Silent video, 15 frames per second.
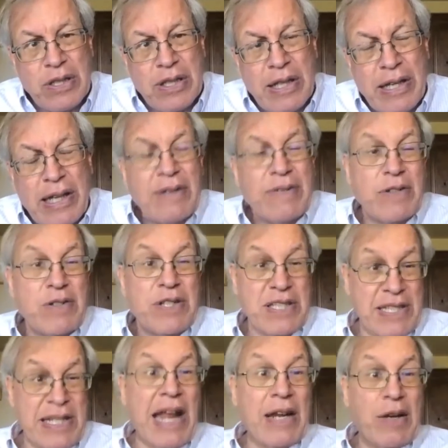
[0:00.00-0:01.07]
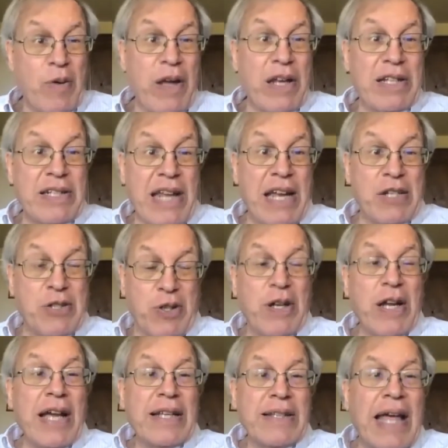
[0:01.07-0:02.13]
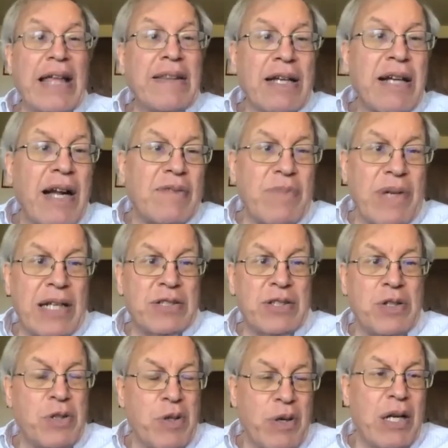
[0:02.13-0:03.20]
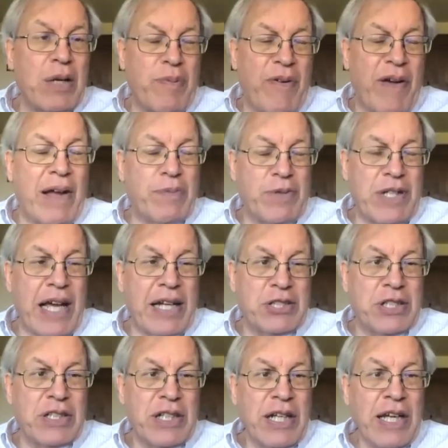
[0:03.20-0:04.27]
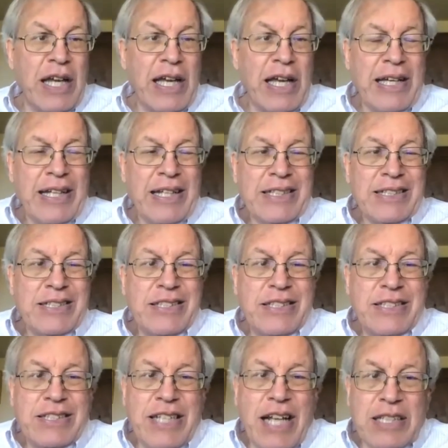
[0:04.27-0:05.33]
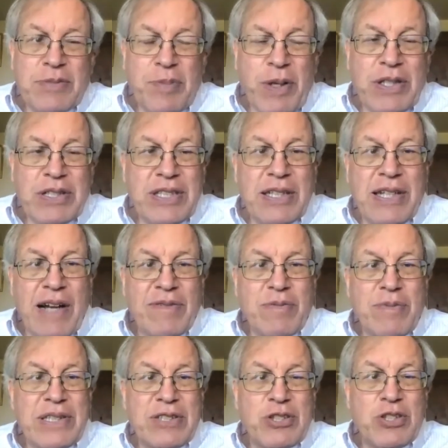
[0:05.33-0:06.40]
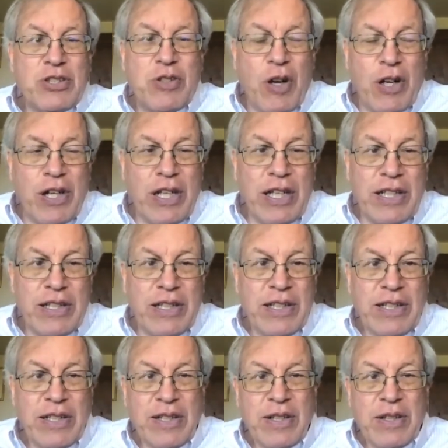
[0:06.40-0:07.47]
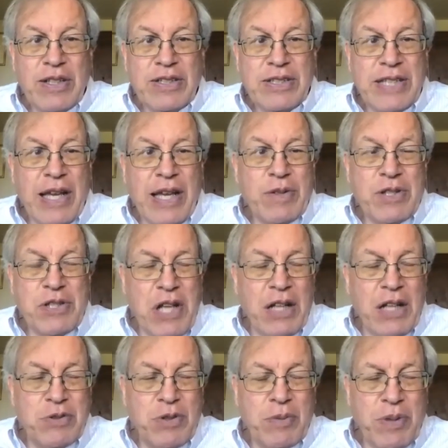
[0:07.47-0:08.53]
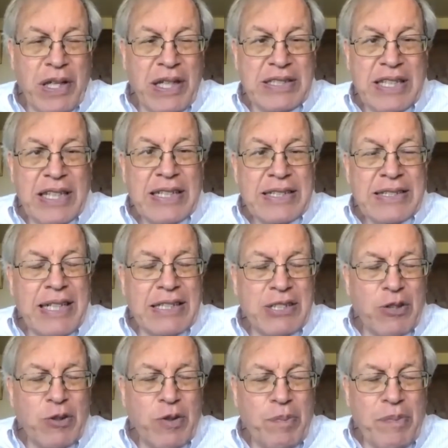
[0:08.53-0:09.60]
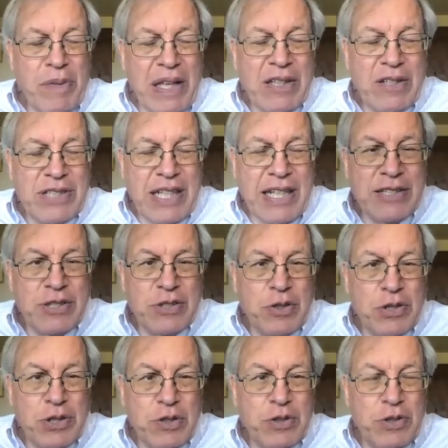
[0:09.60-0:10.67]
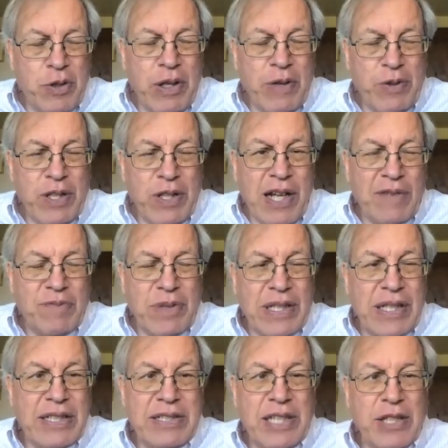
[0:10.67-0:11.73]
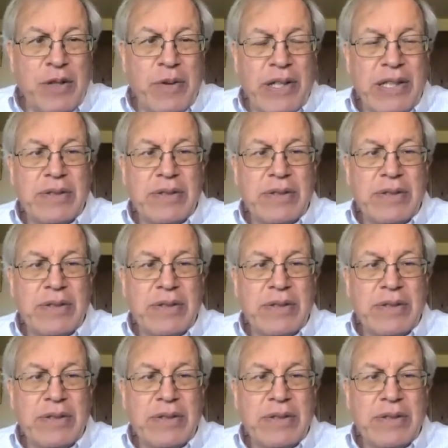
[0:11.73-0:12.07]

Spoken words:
And if there's a state-created danger, then the government has a duty to provide protection. Just because the government started, say, with shelter in place, doesn't mean there's a constitutional duty for the government to continue it.